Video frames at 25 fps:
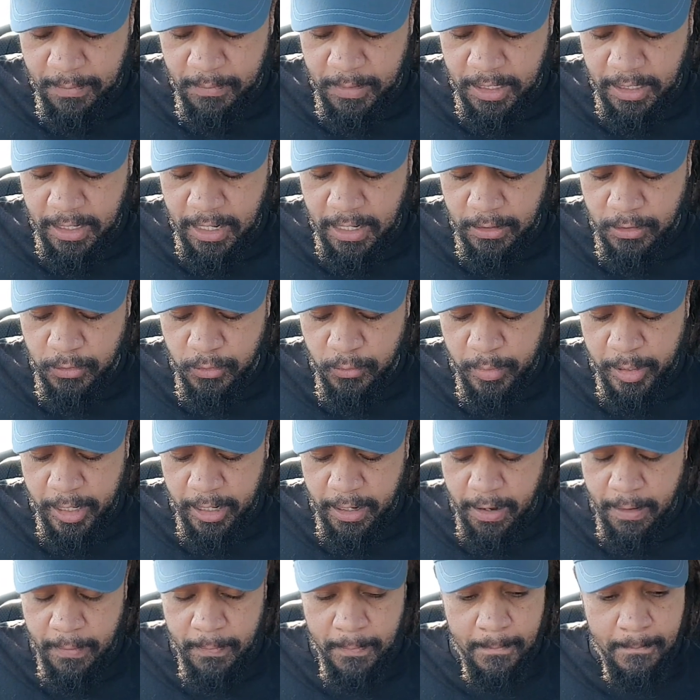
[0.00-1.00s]
him he can do
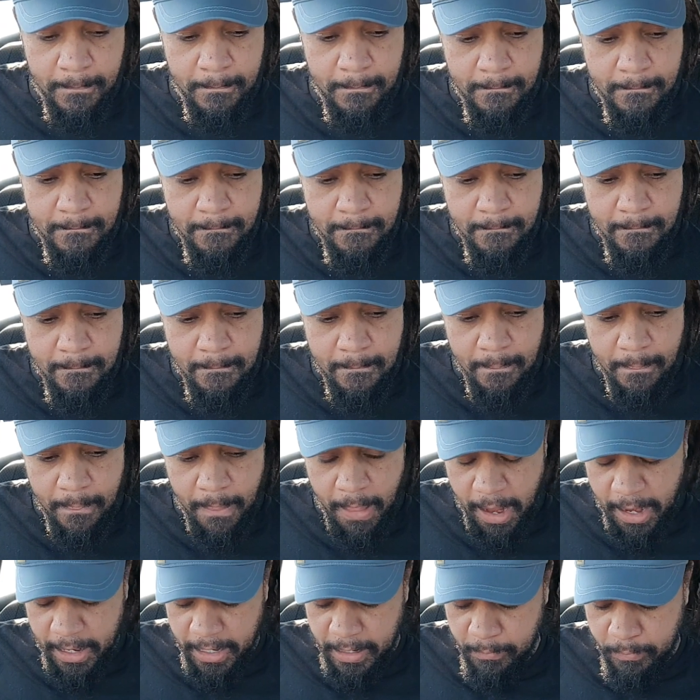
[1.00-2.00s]
better.
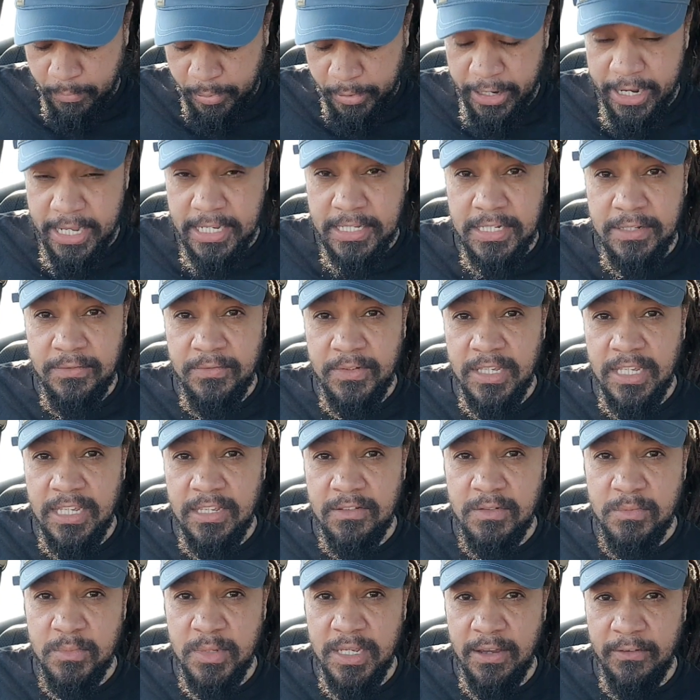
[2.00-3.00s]
I ain't impressed if he
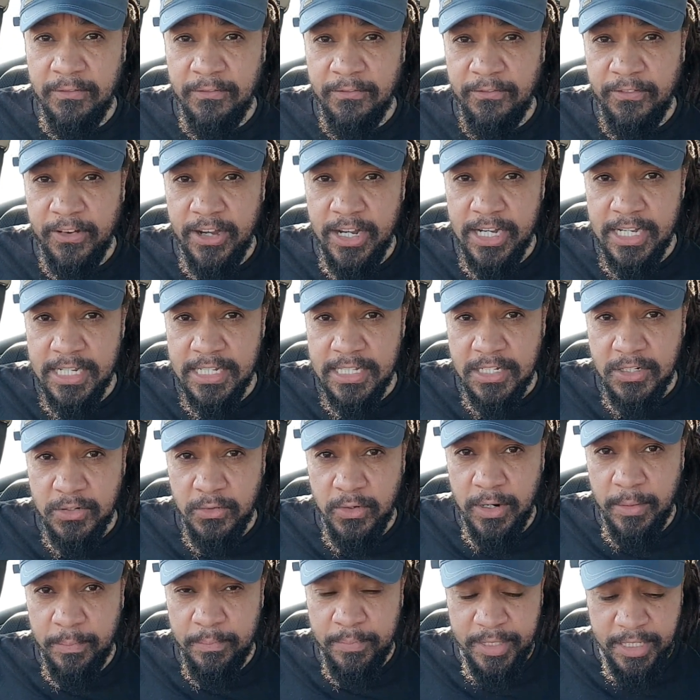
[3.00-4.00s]
gives me a first
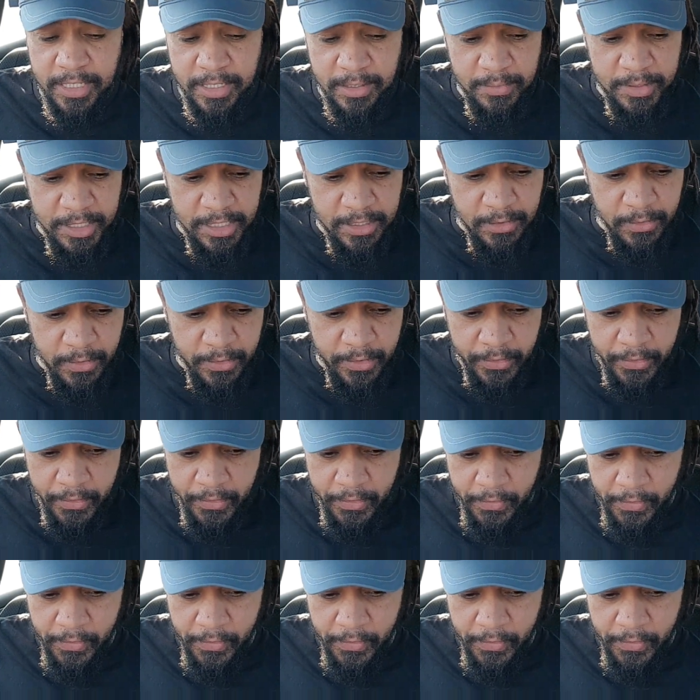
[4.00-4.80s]
or a PB or